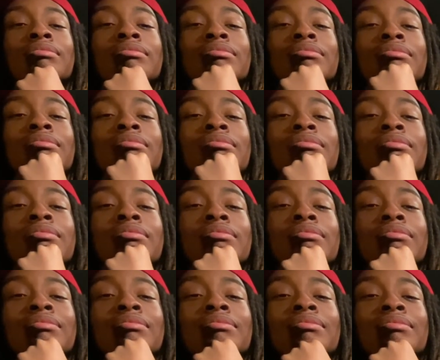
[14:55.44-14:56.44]

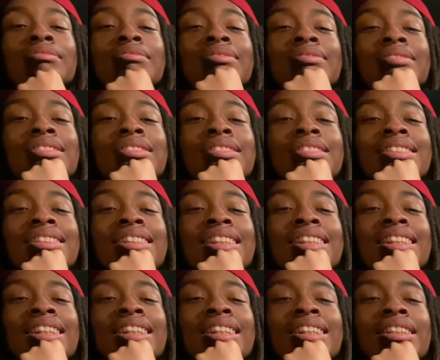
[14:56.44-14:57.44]

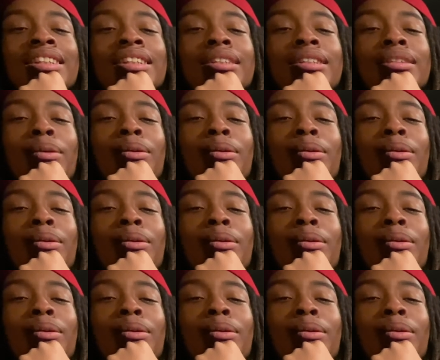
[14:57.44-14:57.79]
[no speech]